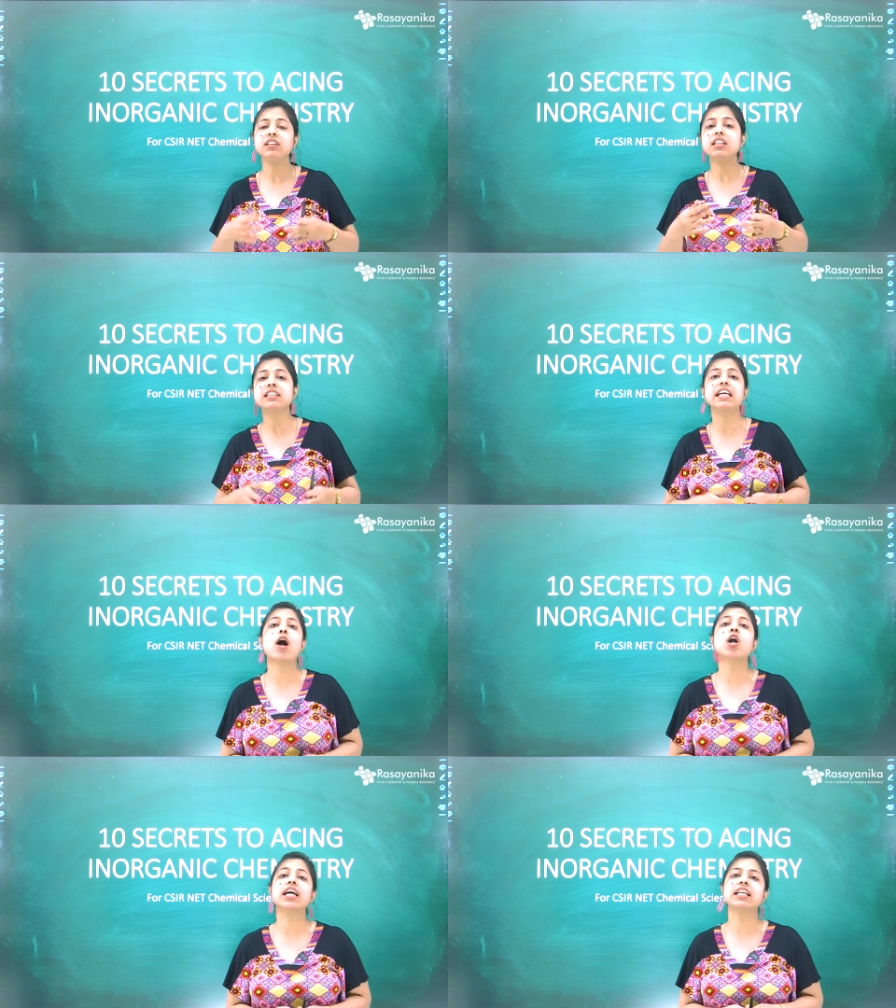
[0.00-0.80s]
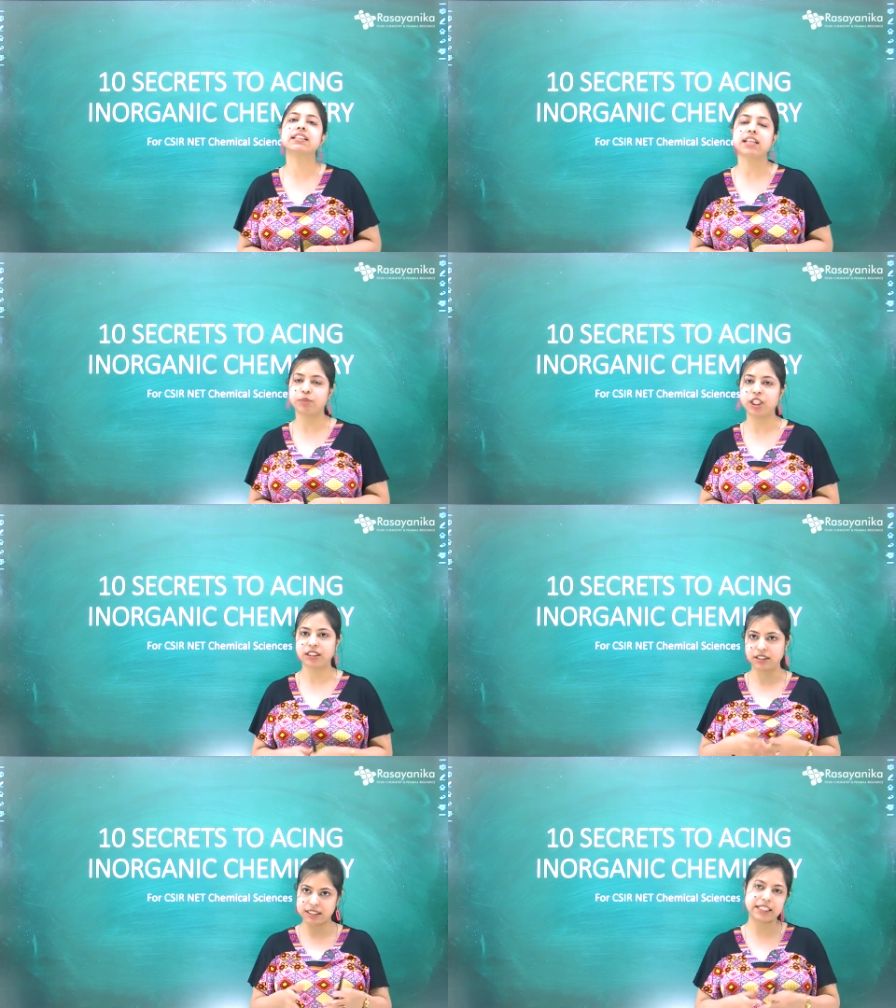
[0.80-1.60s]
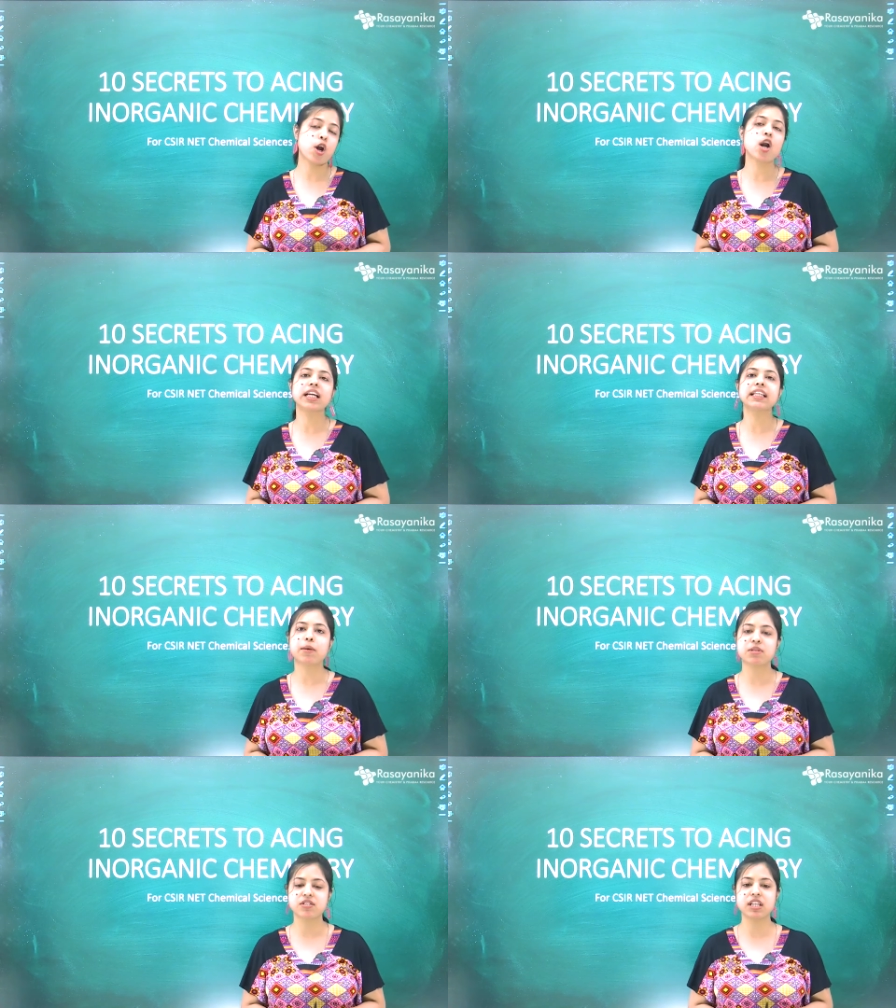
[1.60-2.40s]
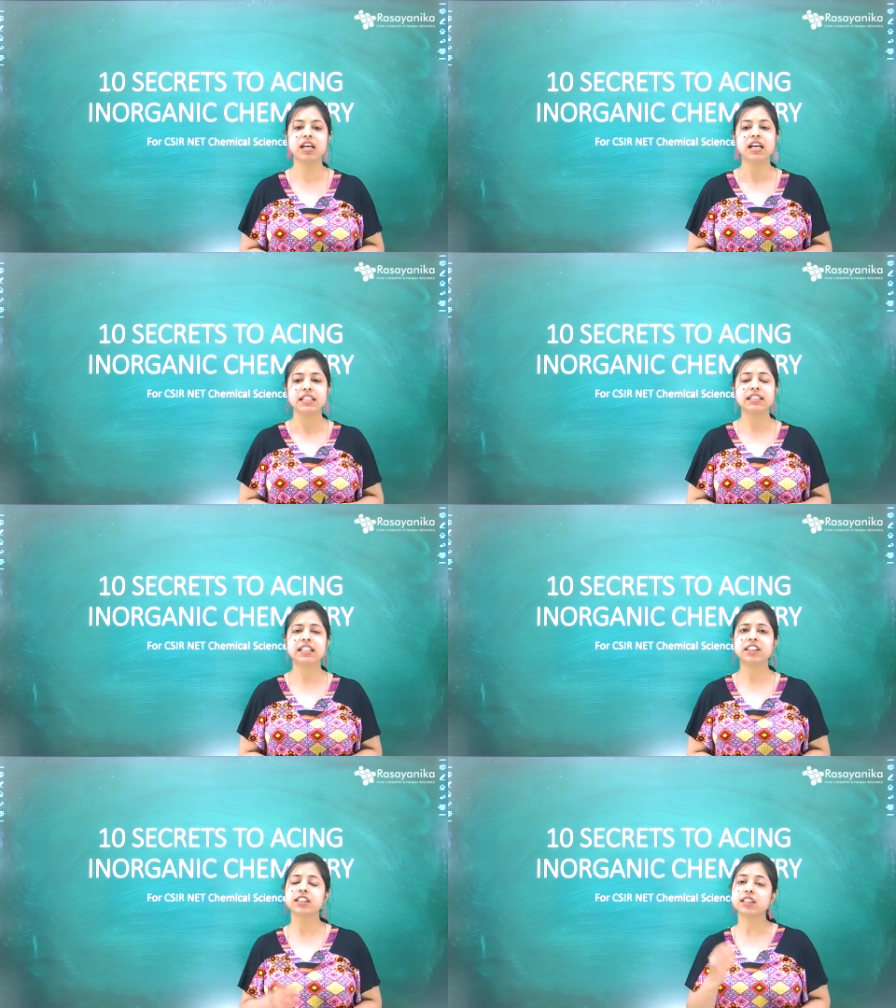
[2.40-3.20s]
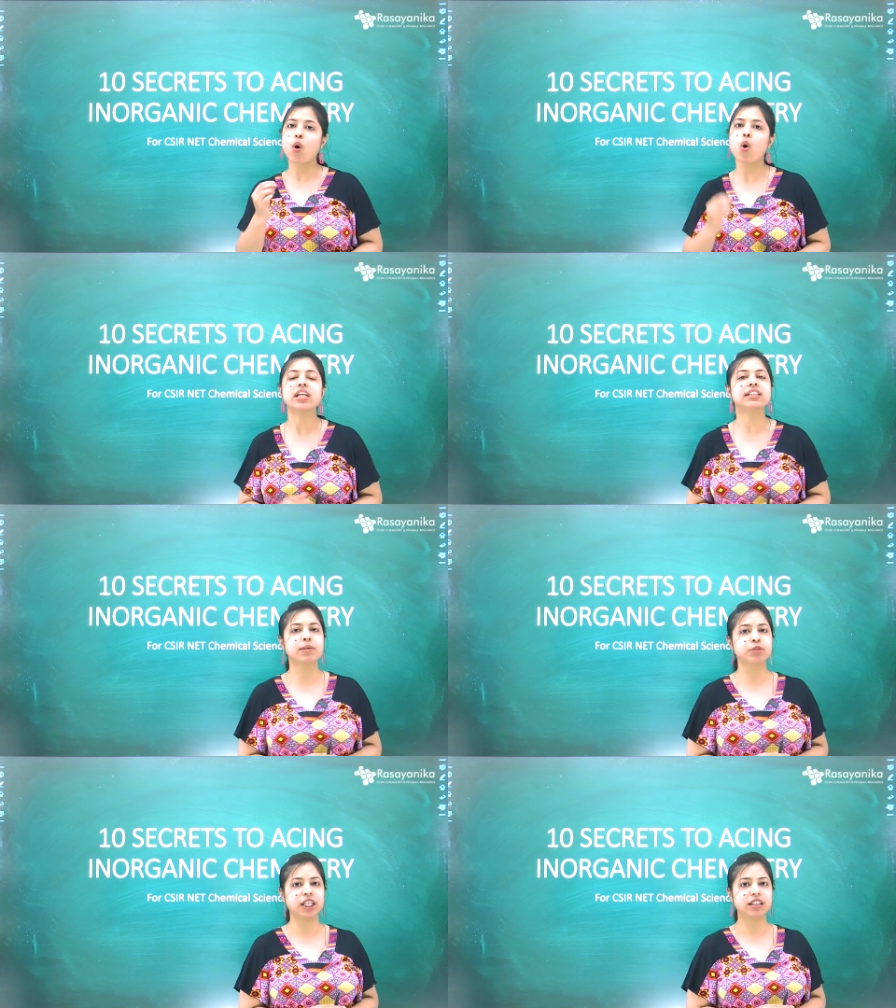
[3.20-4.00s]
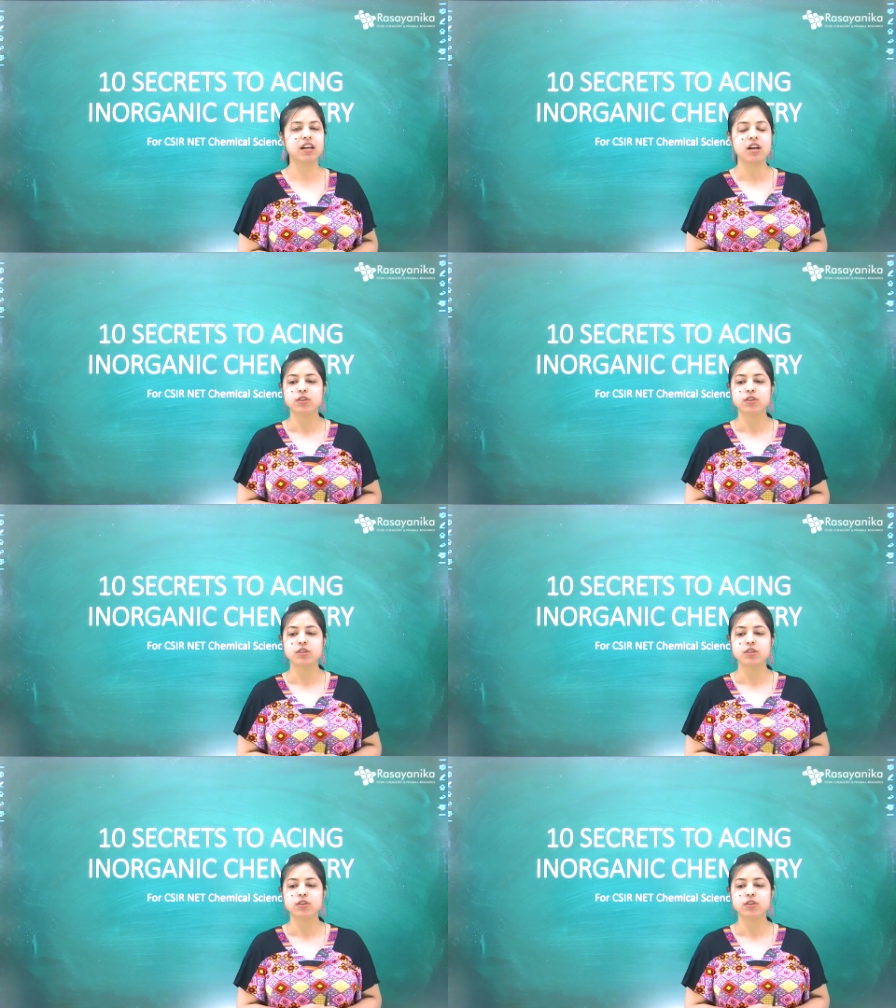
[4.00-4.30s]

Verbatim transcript: this inorganic subject, this inorganic chemistry is such a scoring subject.